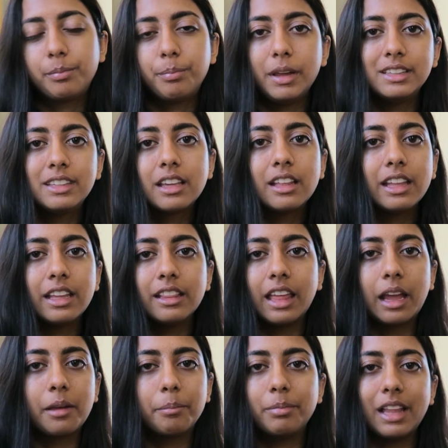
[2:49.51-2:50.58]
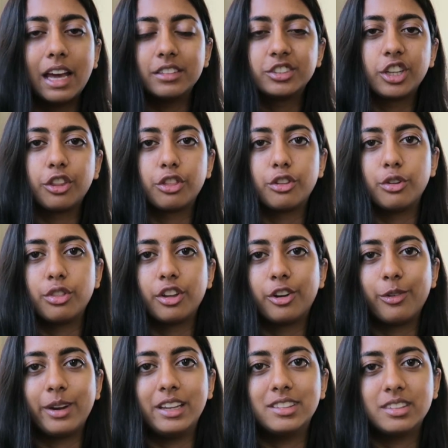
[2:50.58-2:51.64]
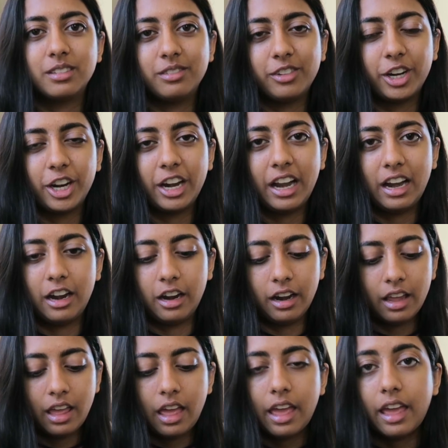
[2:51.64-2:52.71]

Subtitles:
basically blasting through the grease in your hair,